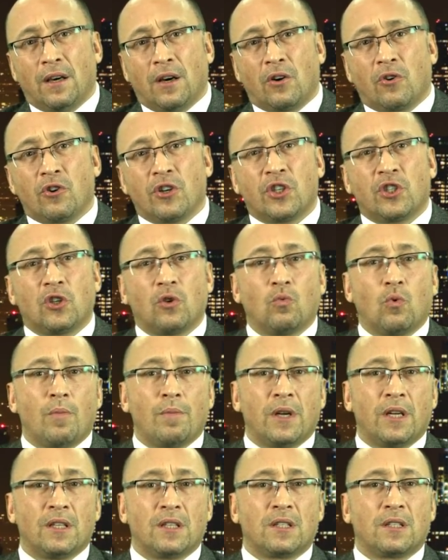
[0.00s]
a Christian
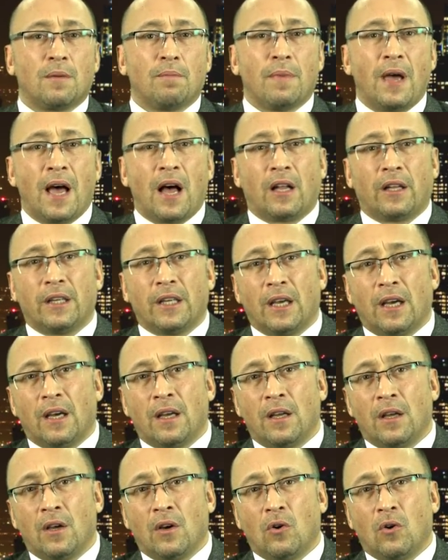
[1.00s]
woman in Somalia